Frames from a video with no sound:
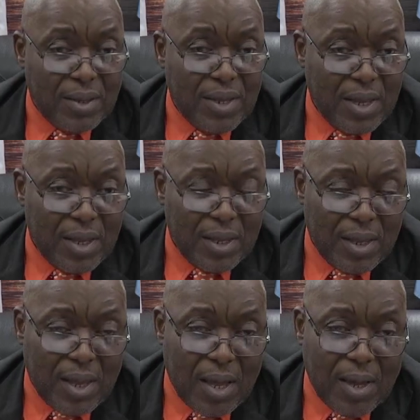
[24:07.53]
the
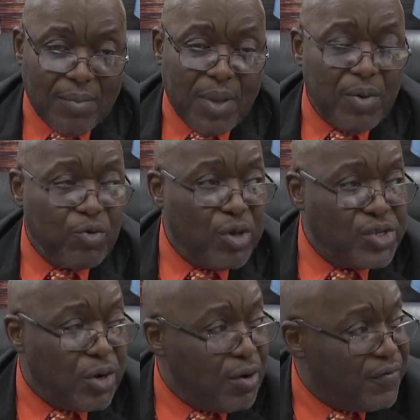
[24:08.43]

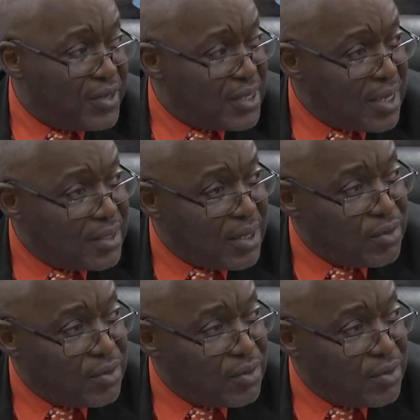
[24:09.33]
immigration officers